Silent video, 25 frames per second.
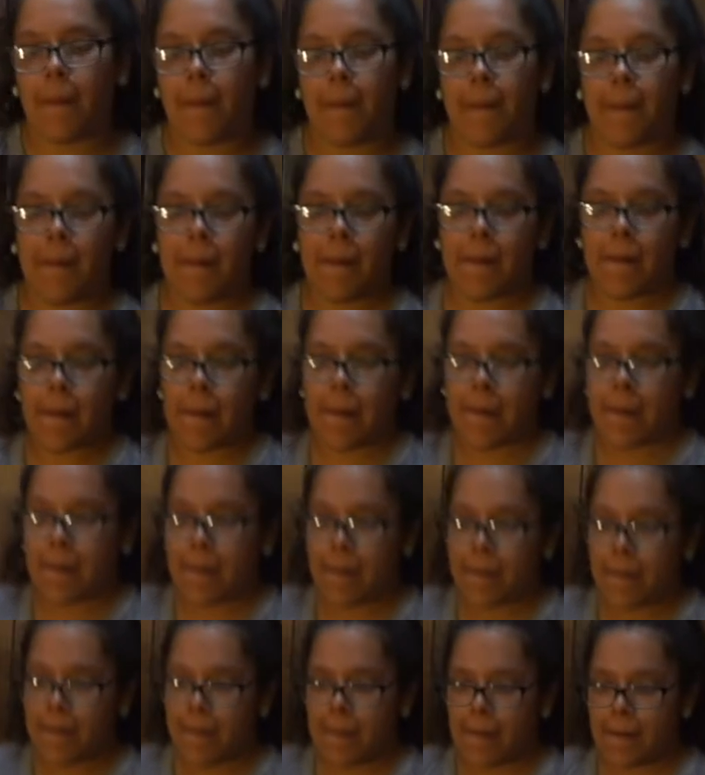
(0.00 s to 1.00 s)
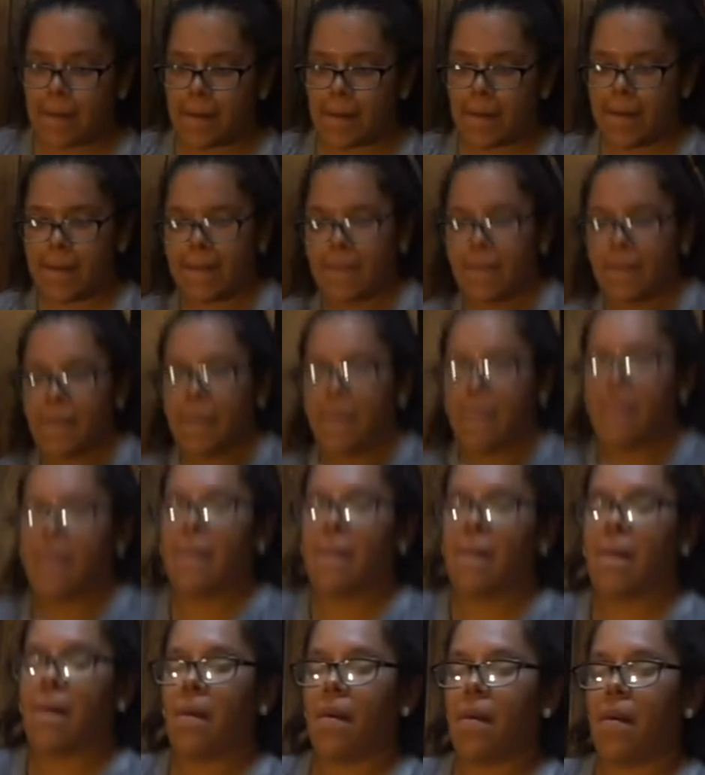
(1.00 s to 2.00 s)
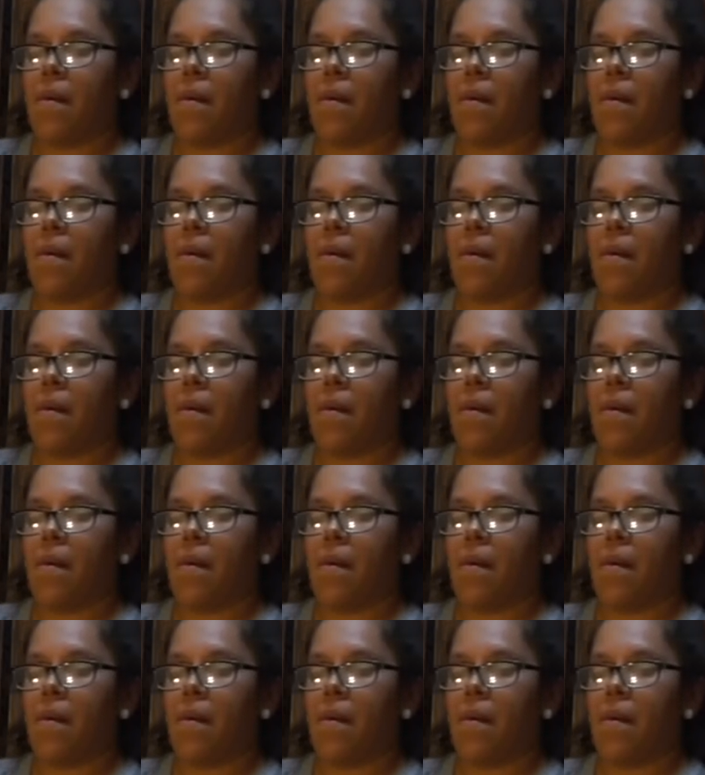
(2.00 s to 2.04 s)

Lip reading: Nobody speaks.